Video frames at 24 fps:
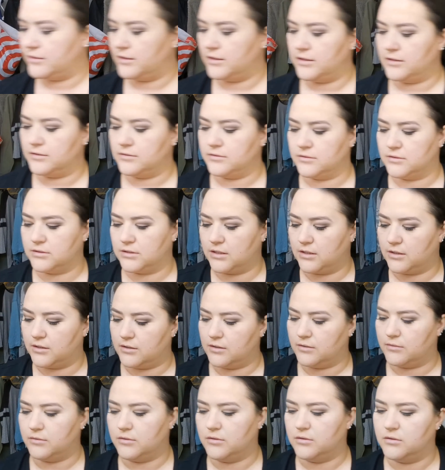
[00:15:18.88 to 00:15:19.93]
this,
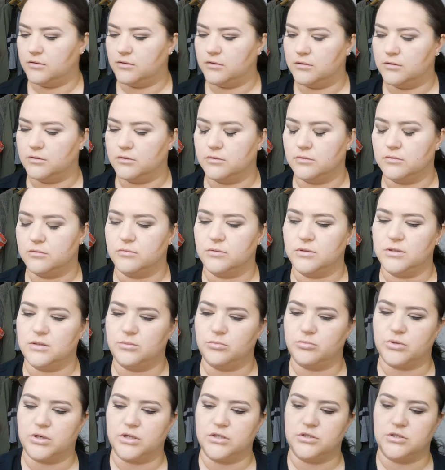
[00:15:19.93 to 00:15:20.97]
what
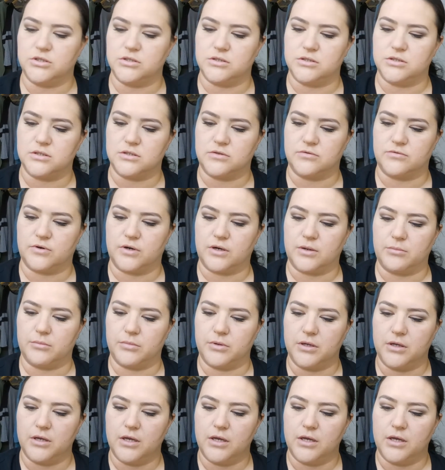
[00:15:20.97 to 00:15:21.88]
brush is this from?